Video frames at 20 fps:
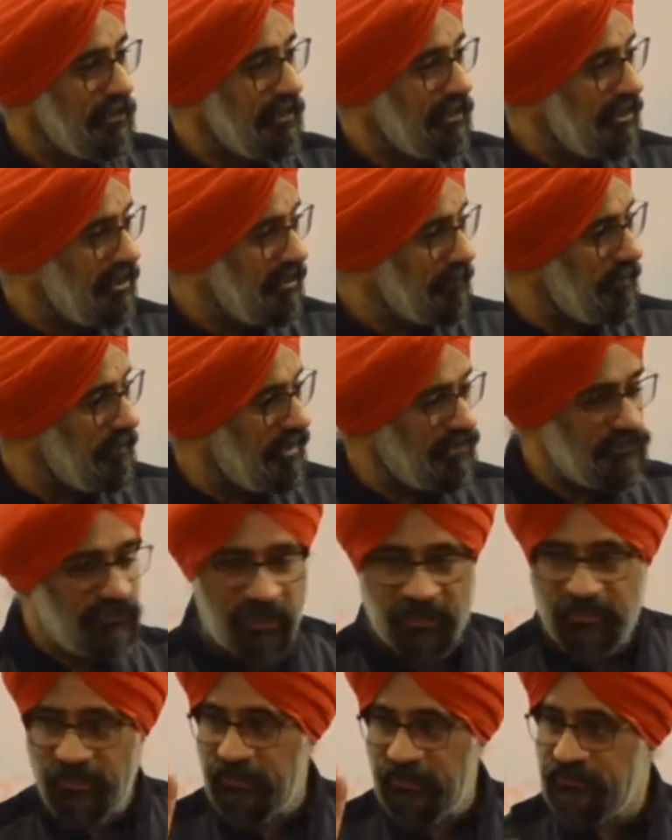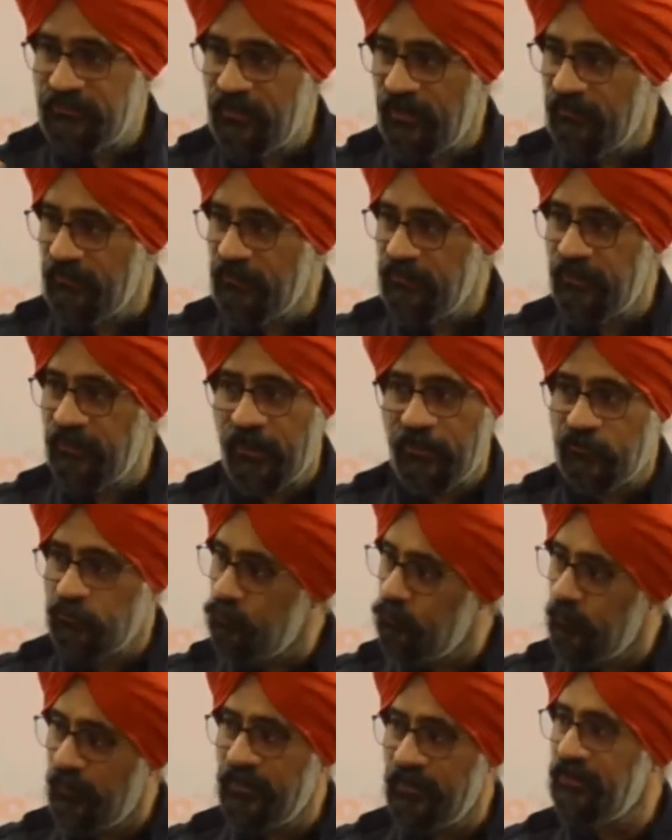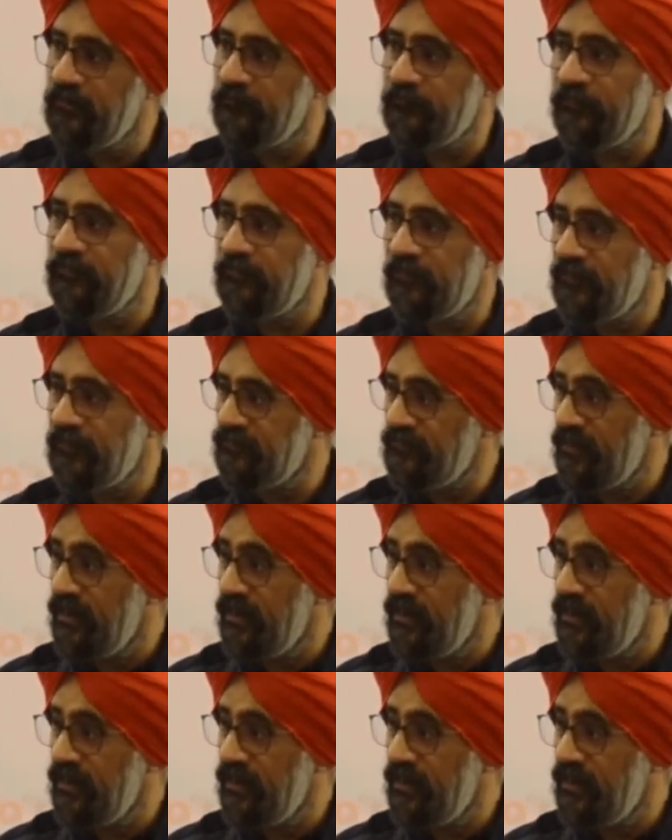Image and integrity are two very different things.